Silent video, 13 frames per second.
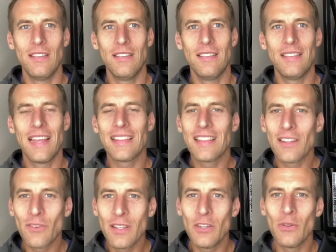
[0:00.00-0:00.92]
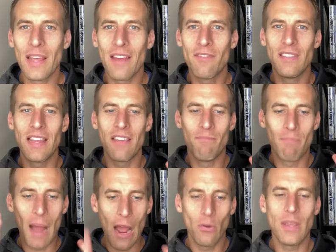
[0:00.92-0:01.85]
They literally, you know, they have they have
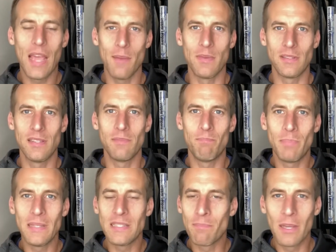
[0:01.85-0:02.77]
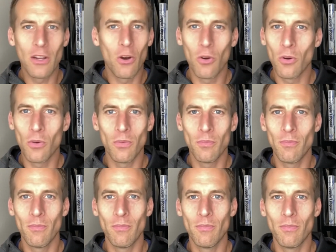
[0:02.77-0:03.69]
biochemists. These these big old
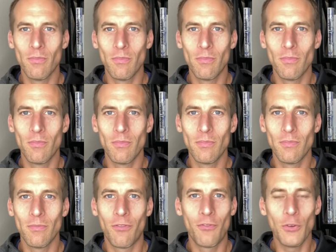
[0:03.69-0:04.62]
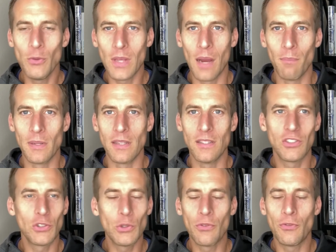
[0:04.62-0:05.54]
food companies,
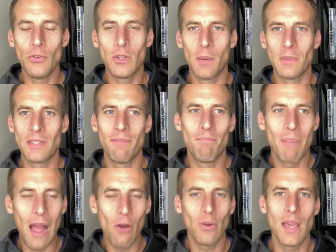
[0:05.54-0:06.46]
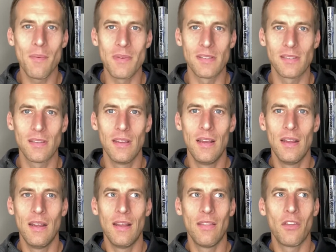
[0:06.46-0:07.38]
pseudo food companies, have biochemists
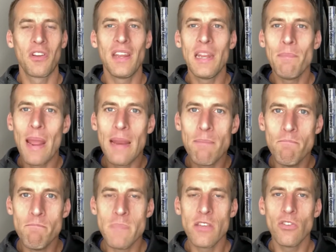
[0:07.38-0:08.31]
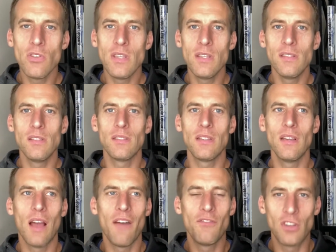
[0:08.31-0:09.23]
that are getting paid millions
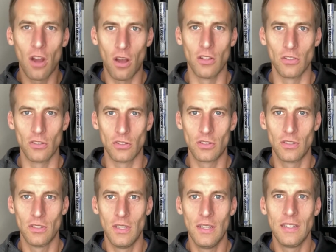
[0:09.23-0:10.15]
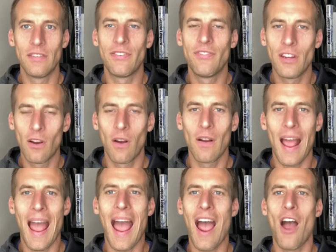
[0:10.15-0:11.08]
of dollars to figure out
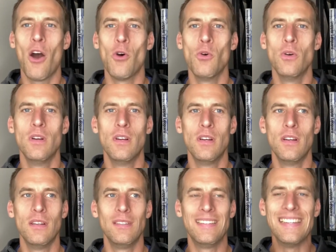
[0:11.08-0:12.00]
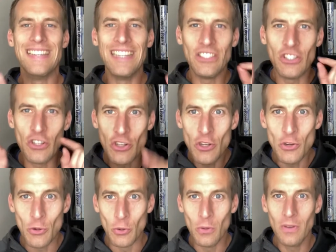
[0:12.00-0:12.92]
how to get
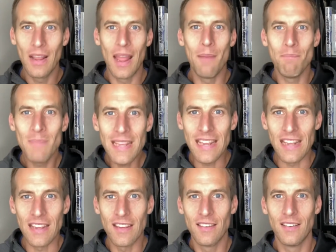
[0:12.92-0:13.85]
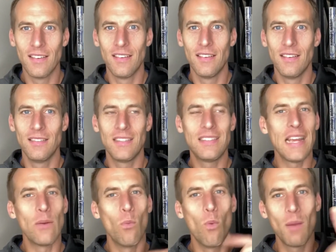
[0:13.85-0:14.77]
you and me to
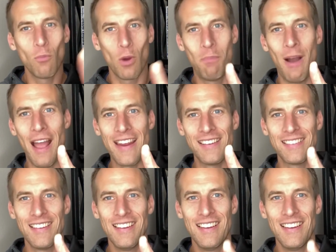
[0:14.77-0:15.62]
take one more bite,